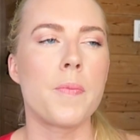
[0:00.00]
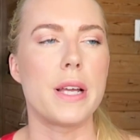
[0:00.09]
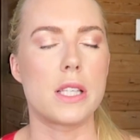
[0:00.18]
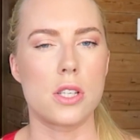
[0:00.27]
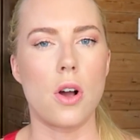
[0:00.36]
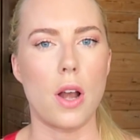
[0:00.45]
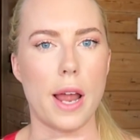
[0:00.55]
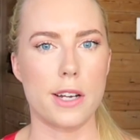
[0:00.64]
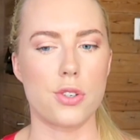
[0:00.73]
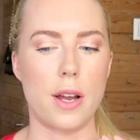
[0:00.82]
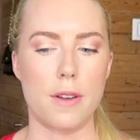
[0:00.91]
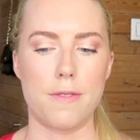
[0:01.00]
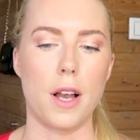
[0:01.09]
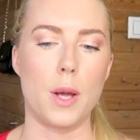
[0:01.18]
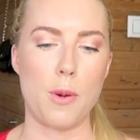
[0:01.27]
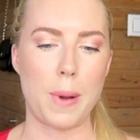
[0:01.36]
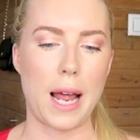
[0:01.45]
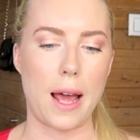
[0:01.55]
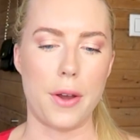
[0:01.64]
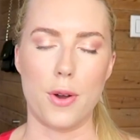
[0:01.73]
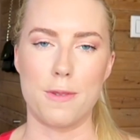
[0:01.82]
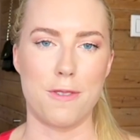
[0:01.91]
It's not like trying to follow a
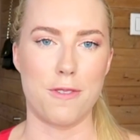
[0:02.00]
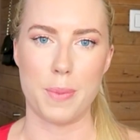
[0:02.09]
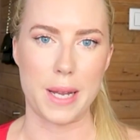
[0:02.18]
plan off of a